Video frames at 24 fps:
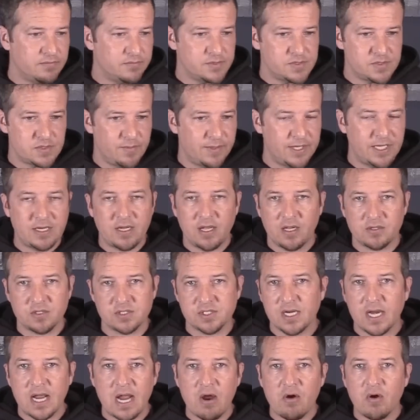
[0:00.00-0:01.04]
so many
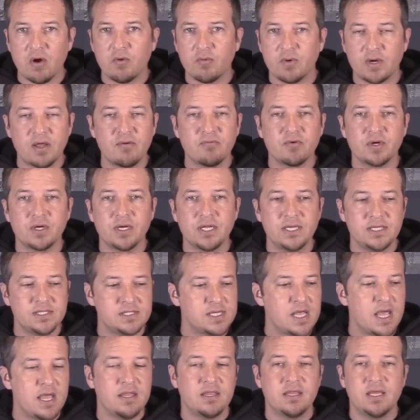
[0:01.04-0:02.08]
dollars an hour, whatever it
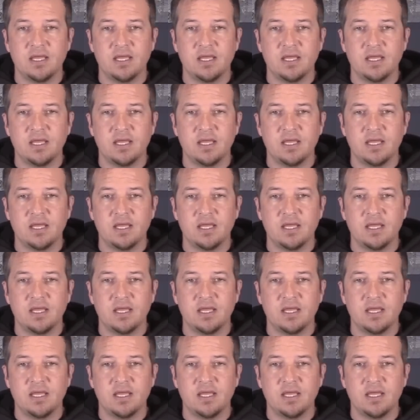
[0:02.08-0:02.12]
is,